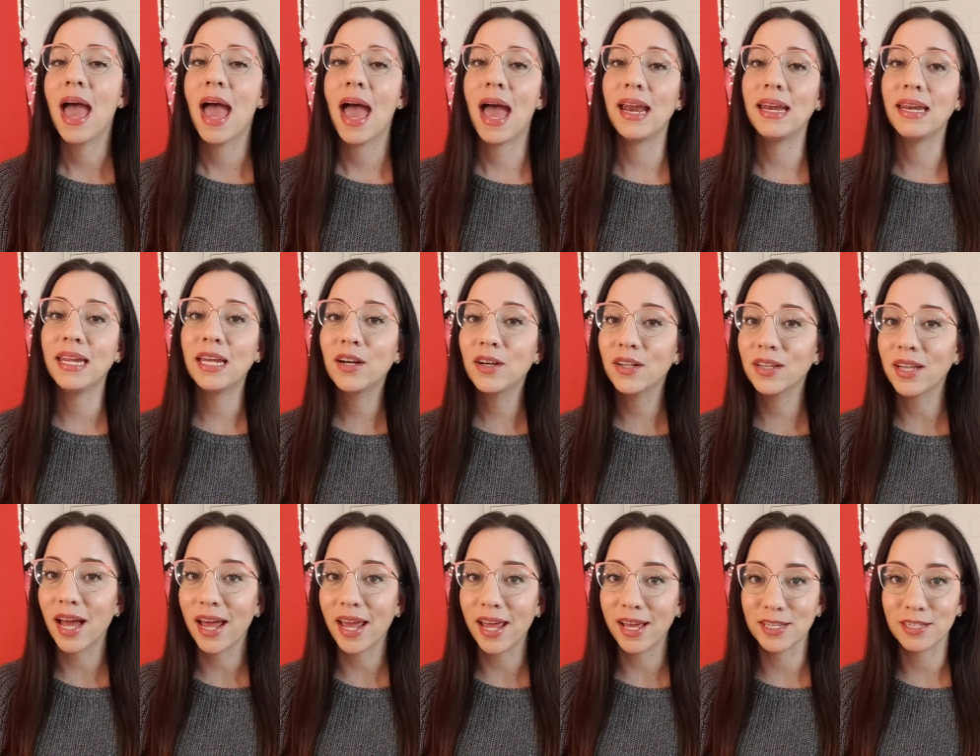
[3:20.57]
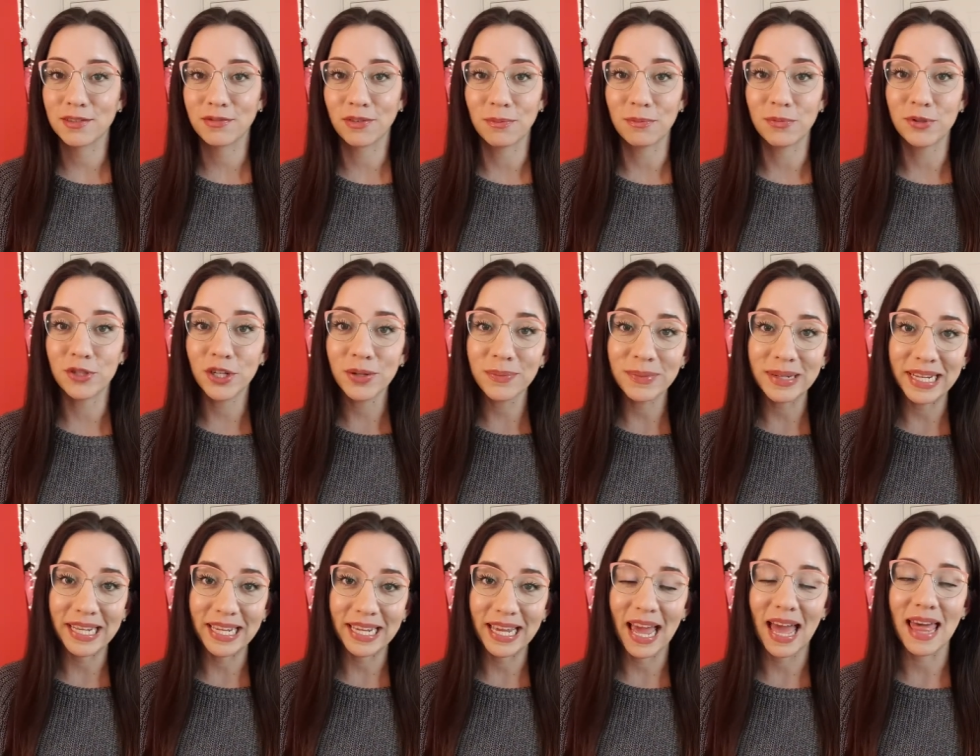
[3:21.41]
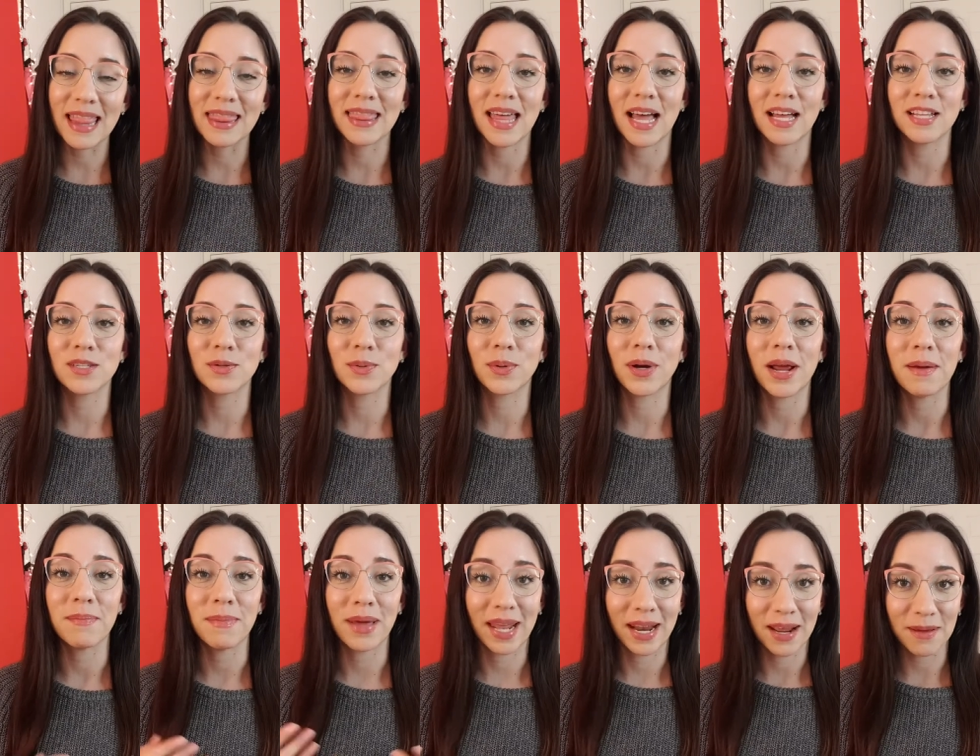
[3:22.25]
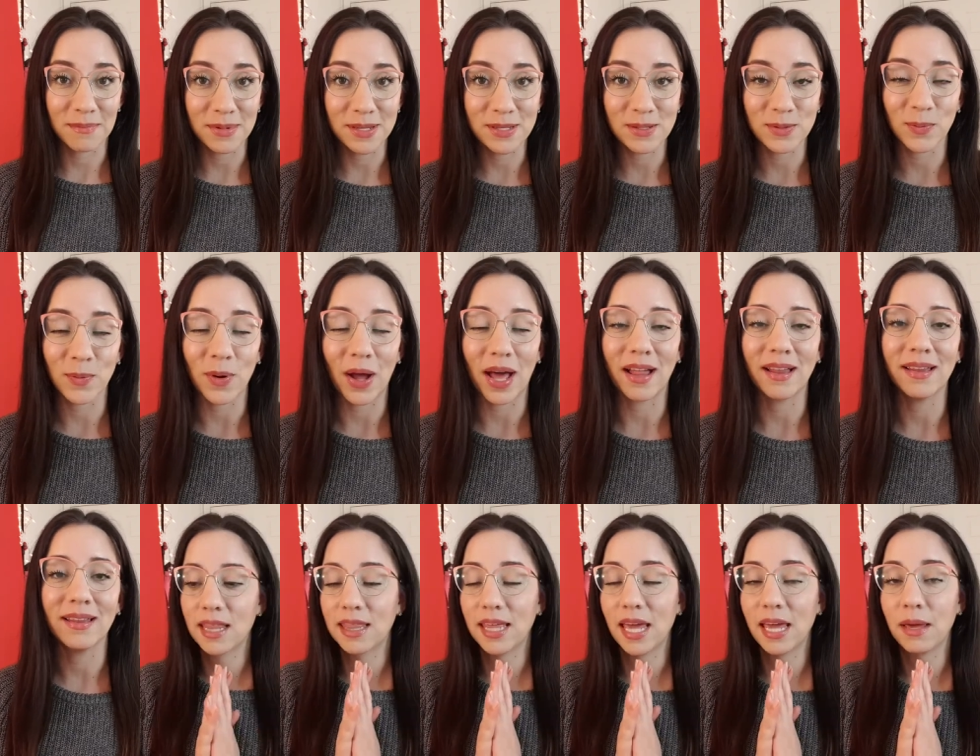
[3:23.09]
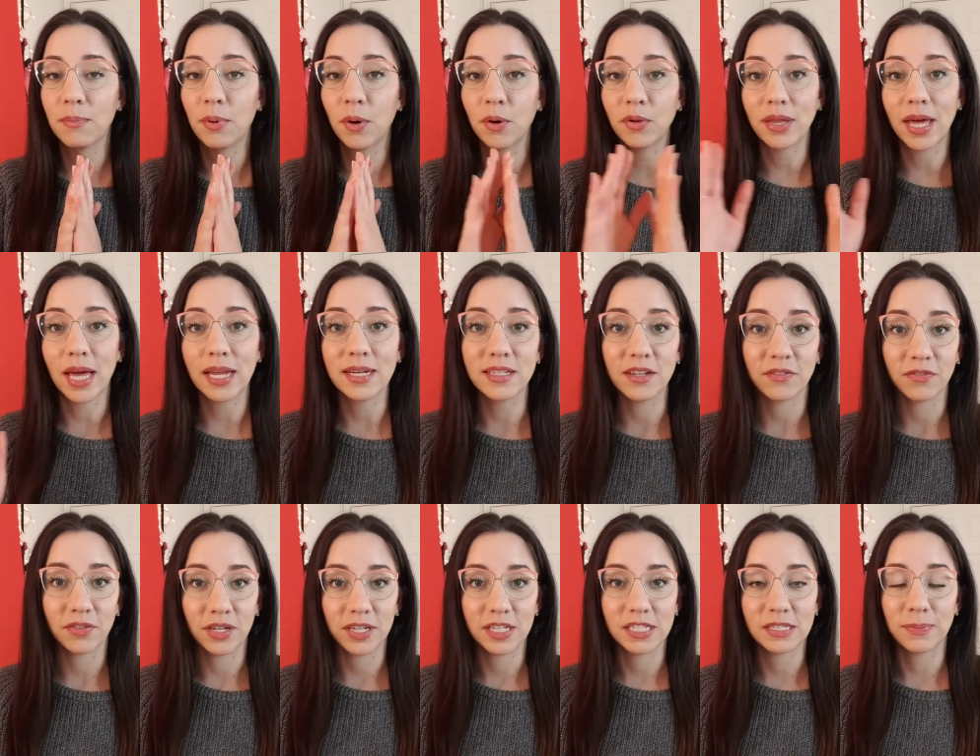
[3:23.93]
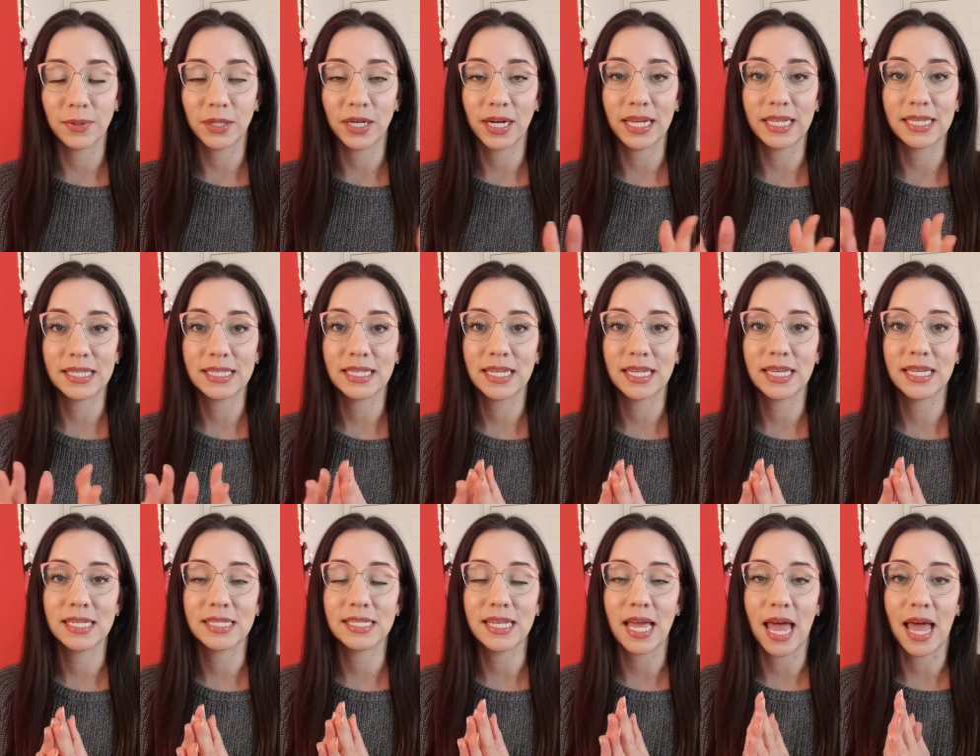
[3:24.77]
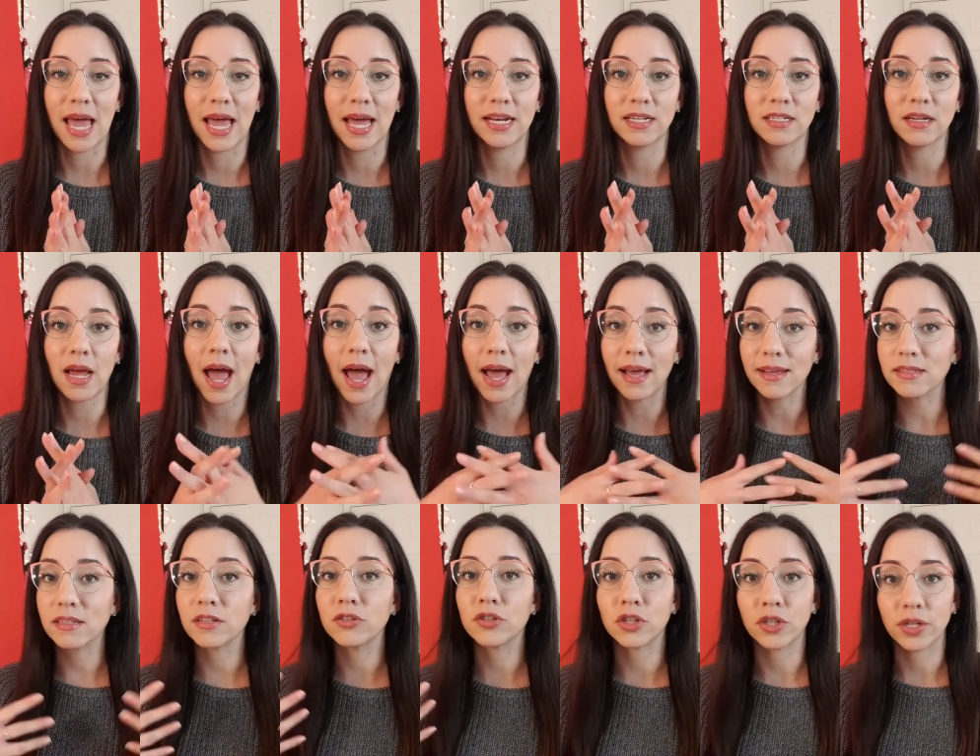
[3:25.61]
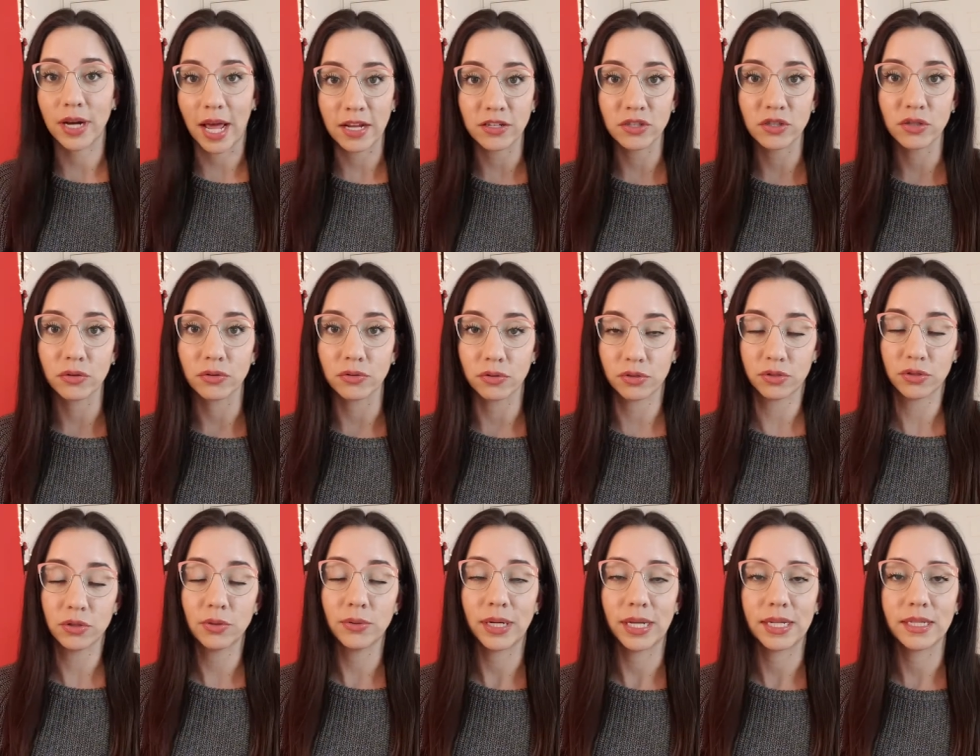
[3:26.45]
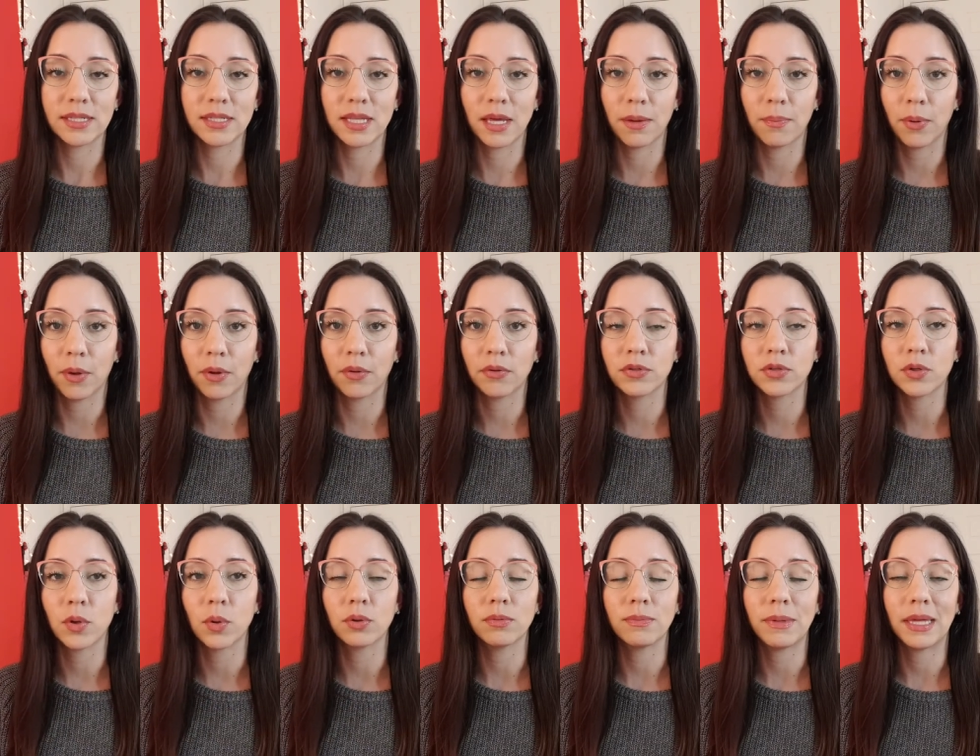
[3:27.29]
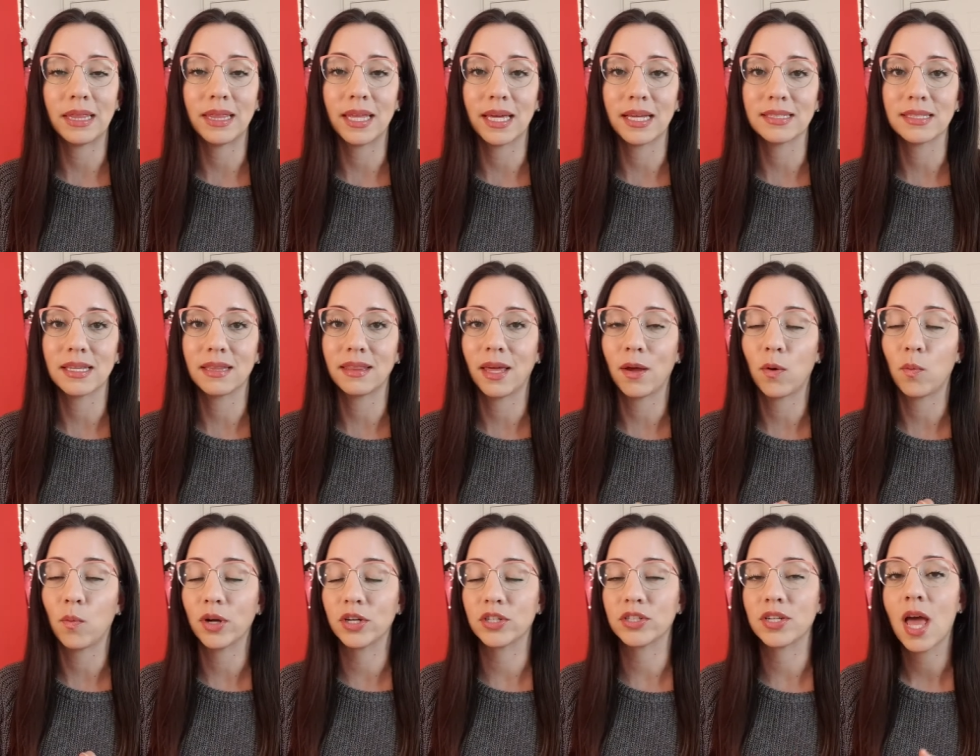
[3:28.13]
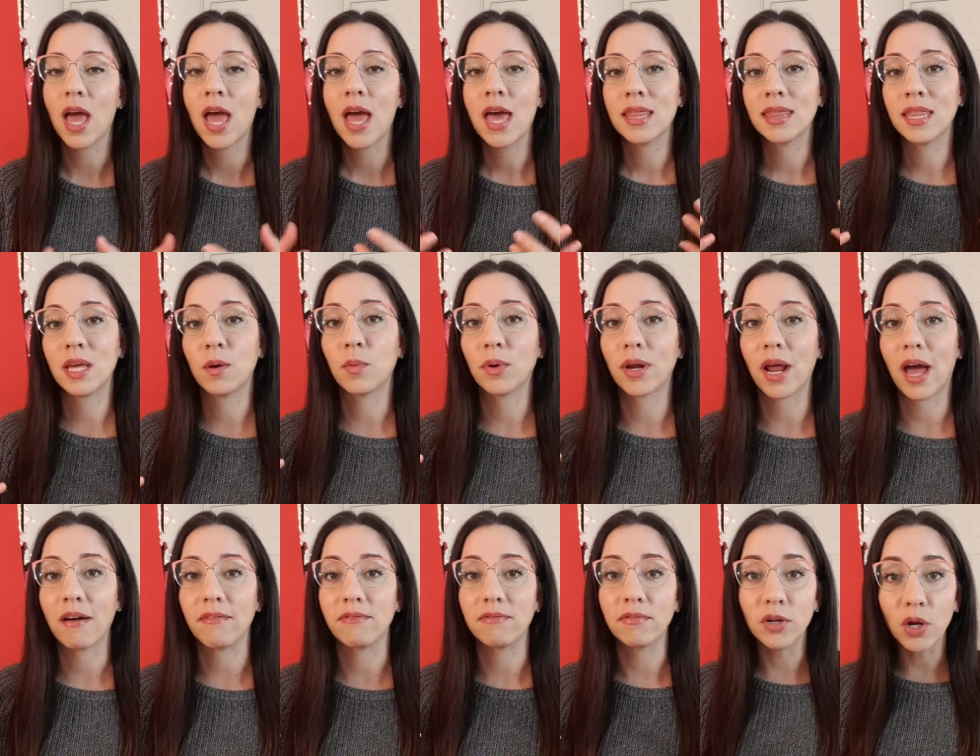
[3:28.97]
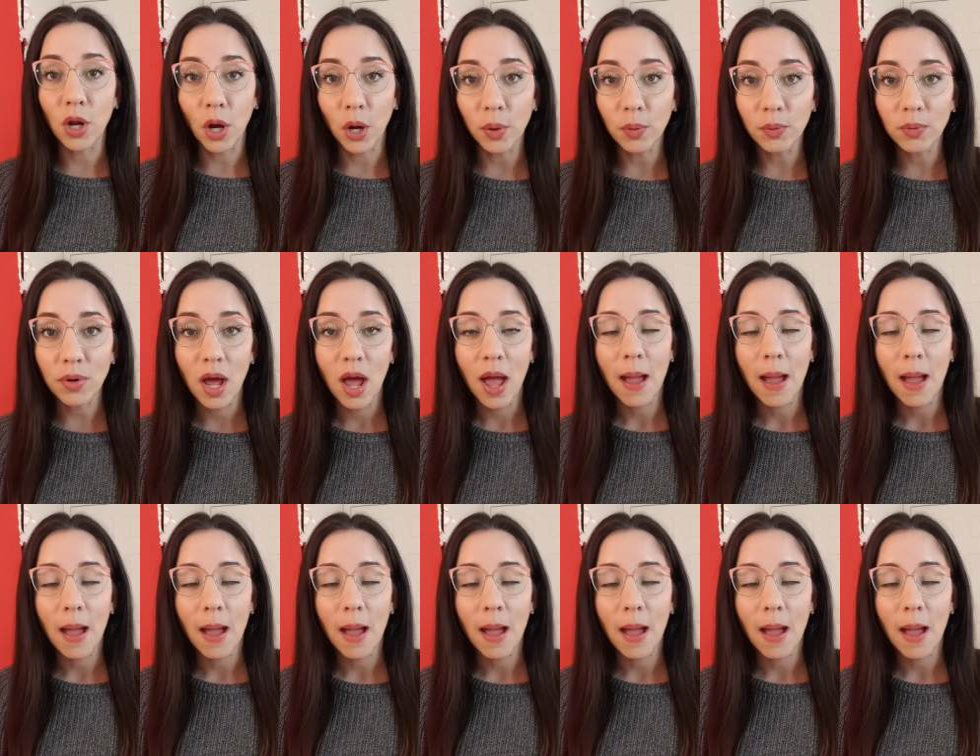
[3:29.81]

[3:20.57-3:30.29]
And Nikolai is from Germany and that's where I met him as well. They both had different experiences and as international students, they both told me things that they wish they would would have known